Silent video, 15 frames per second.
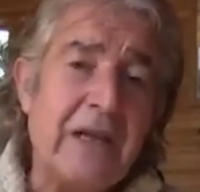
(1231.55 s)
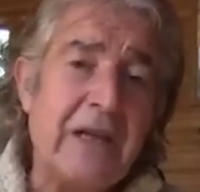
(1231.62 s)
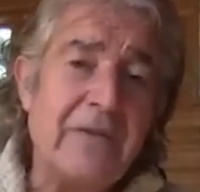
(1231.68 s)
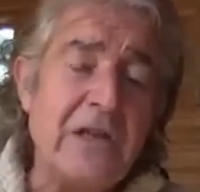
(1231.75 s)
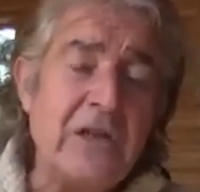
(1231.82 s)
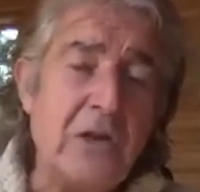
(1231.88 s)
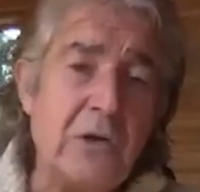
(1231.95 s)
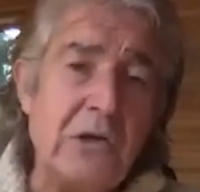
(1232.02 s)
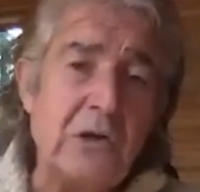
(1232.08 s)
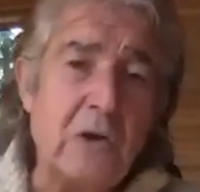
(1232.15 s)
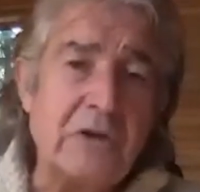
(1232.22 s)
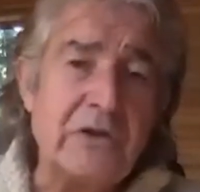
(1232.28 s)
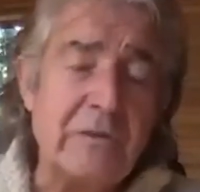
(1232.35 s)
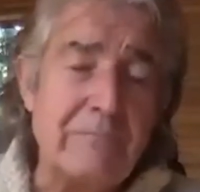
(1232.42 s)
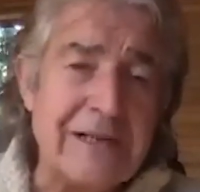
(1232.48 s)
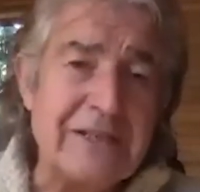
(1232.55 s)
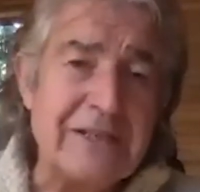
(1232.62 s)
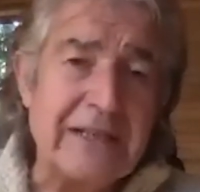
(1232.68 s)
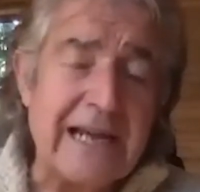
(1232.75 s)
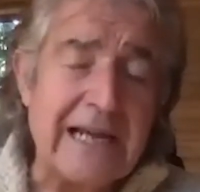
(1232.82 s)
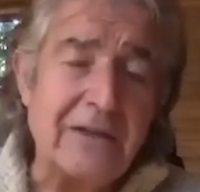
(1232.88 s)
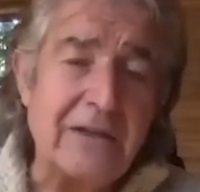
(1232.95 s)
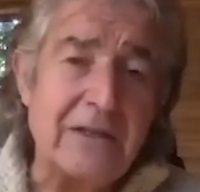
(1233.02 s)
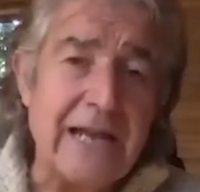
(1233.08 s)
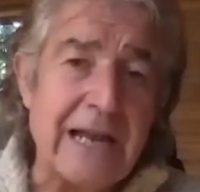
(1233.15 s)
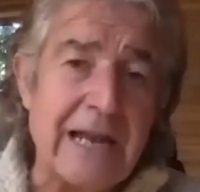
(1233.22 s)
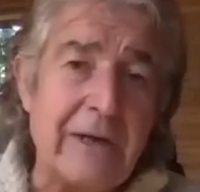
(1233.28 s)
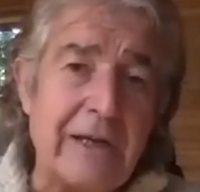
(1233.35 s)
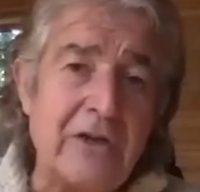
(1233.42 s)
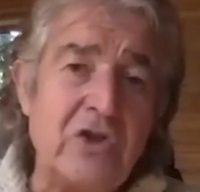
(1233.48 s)
then you'd look to mitigate the
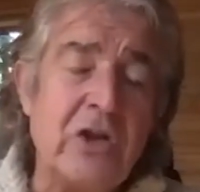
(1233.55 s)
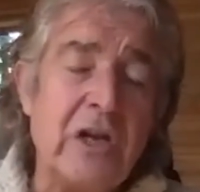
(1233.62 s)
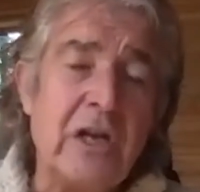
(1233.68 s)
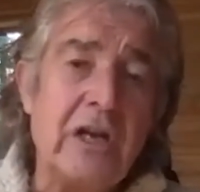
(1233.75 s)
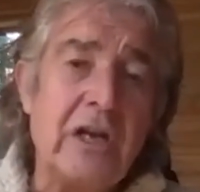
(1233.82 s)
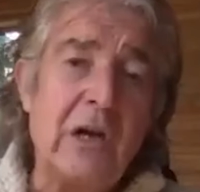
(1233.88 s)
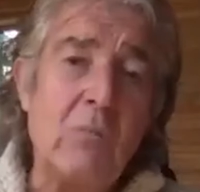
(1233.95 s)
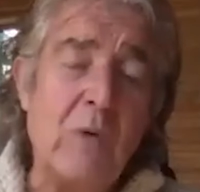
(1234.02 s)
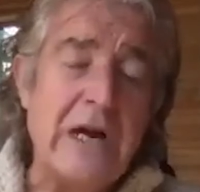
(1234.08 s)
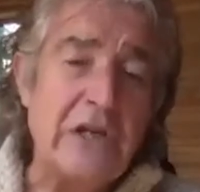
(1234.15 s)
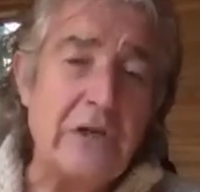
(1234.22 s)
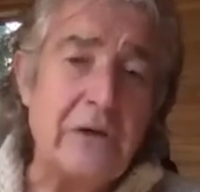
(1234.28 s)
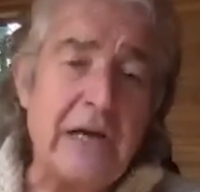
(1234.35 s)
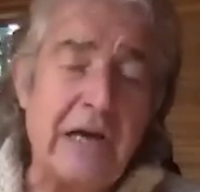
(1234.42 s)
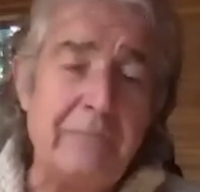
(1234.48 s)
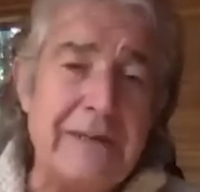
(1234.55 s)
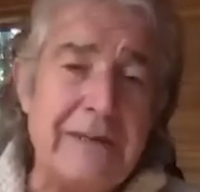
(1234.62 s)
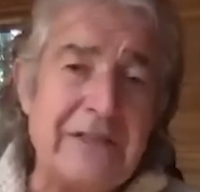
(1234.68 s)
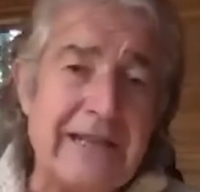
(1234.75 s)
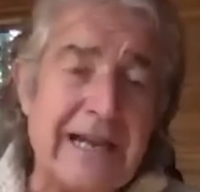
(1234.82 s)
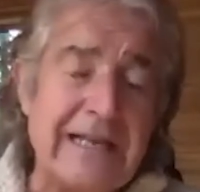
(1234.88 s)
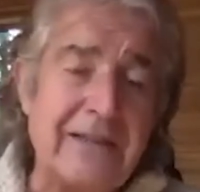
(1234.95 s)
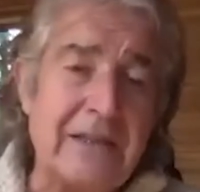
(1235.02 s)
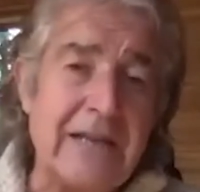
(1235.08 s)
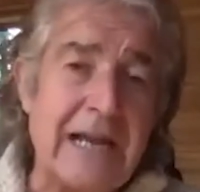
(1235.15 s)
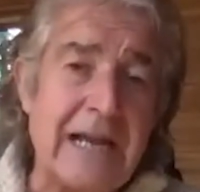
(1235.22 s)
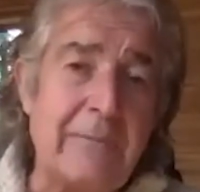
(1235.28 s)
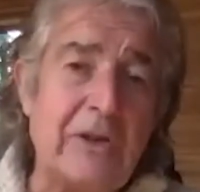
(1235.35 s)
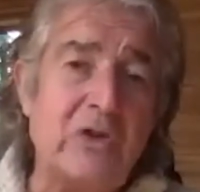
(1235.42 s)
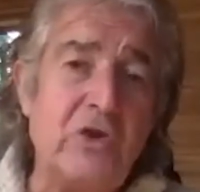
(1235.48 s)
damage, and where you can't mitigate the
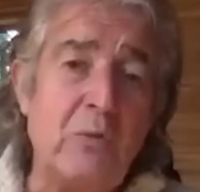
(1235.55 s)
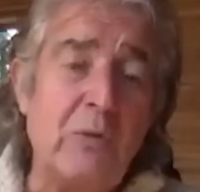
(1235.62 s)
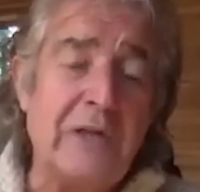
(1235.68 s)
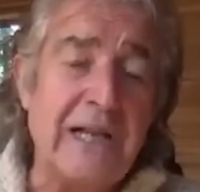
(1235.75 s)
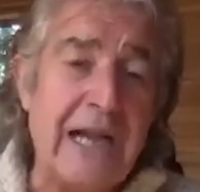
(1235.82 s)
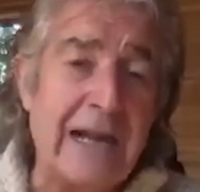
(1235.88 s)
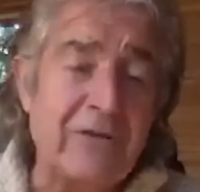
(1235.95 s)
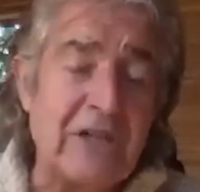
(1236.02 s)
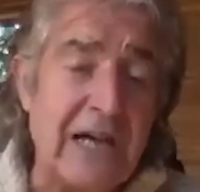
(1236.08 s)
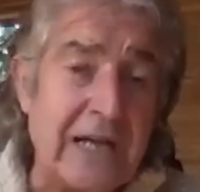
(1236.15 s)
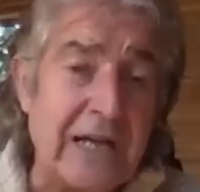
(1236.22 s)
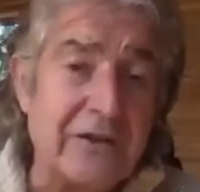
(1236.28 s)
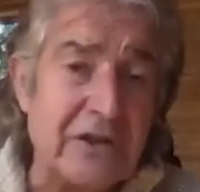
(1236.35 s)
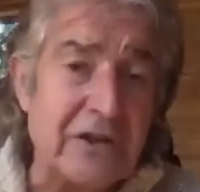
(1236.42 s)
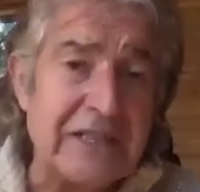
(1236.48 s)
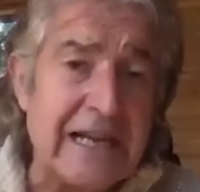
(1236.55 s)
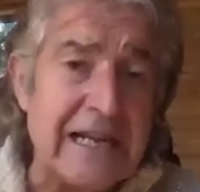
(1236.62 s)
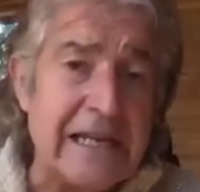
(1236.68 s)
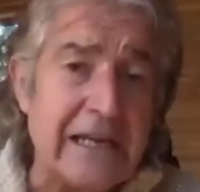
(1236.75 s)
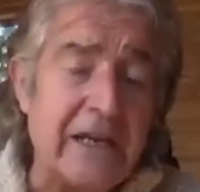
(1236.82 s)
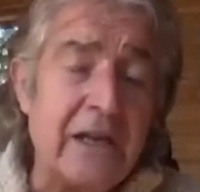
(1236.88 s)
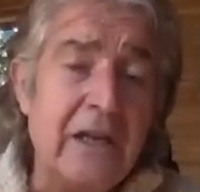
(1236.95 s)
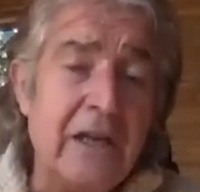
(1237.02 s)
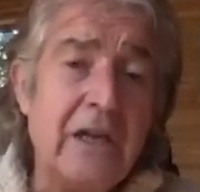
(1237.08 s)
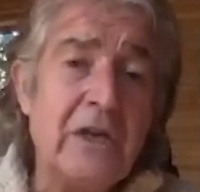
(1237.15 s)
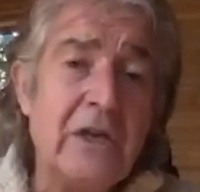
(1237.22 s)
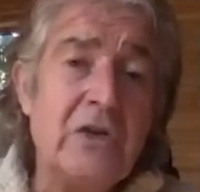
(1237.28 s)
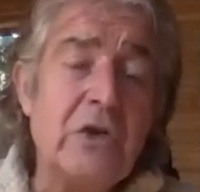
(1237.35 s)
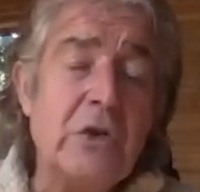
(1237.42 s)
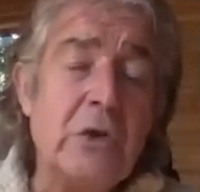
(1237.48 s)
damage, you would have to undertake
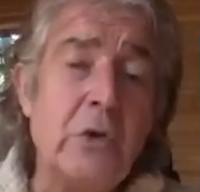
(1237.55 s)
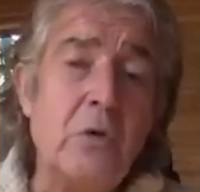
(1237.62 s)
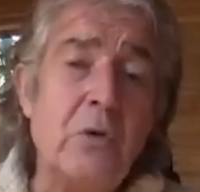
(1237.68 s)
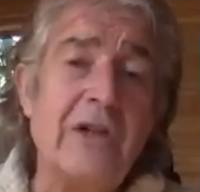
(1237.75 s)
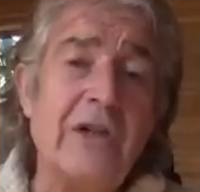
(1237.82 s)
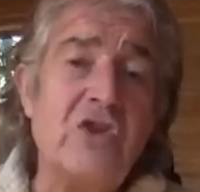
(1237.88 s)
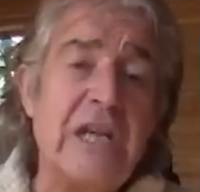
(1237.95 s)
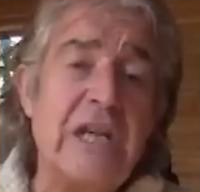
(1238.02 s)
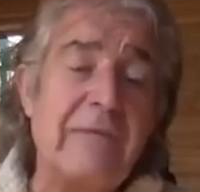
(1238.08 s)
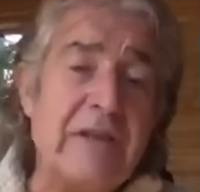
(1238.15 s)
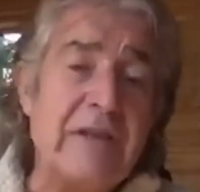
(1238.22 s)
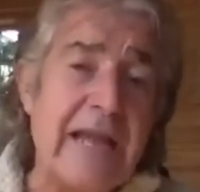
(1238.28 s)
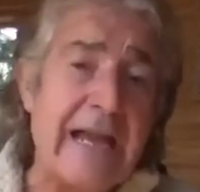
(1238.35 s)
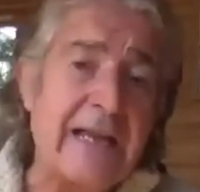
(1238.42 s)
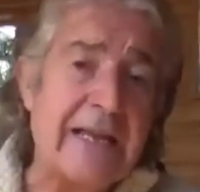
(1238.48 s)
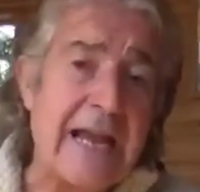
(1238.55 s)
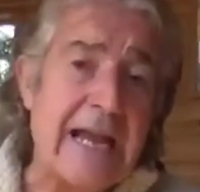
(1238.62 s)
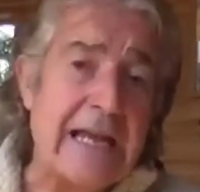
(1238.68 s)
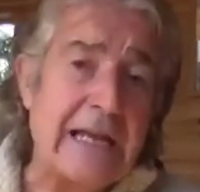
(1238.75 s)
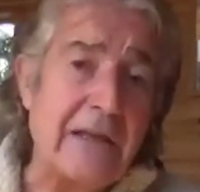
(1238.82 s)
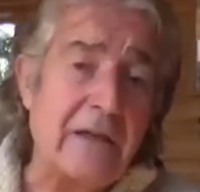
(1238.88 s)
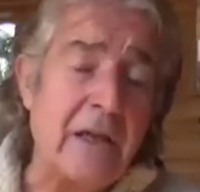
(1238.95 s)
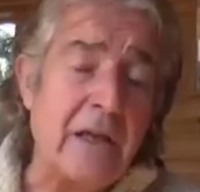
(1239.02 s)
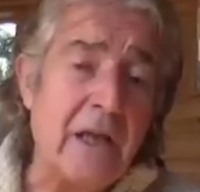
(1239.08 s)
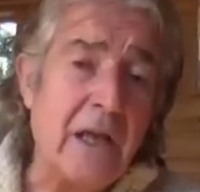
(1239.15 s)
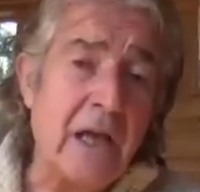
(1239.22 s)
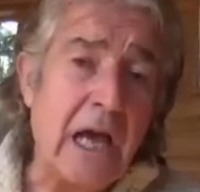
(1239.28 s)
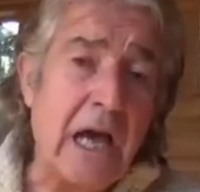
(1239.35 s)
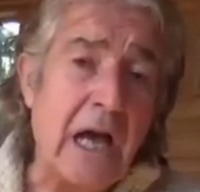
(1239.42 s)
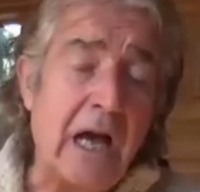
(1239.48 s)
to achieve a net gain
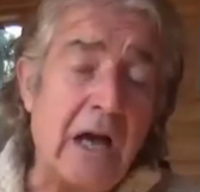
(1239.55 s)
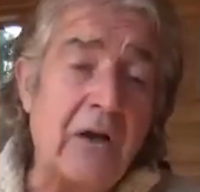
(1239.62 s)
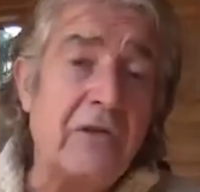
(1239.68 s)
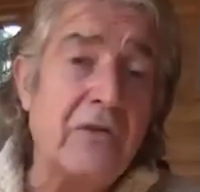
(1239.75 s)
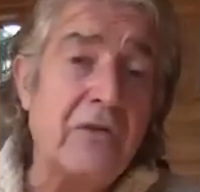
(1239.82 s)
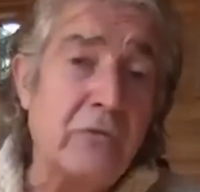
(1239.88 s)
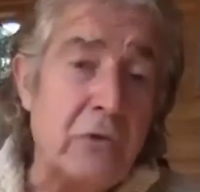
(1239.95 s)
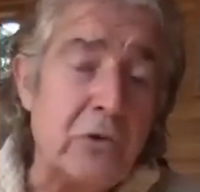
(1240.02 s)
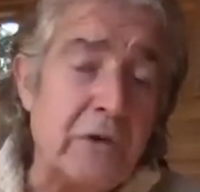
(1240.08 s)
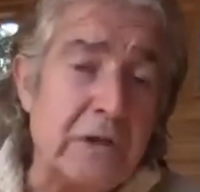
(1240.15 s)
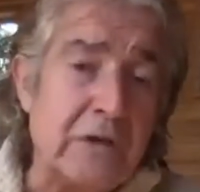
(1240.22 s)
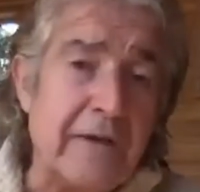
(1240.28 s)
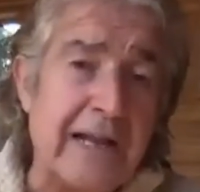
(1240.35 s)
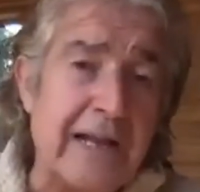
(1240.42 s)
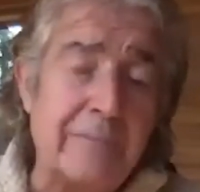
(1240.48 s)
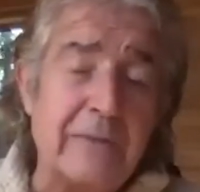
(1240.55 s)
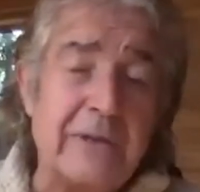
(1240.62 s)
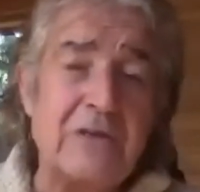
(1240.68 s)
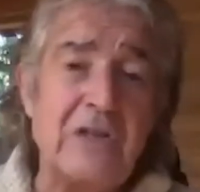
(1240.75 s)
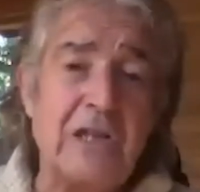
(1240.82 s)
through the development.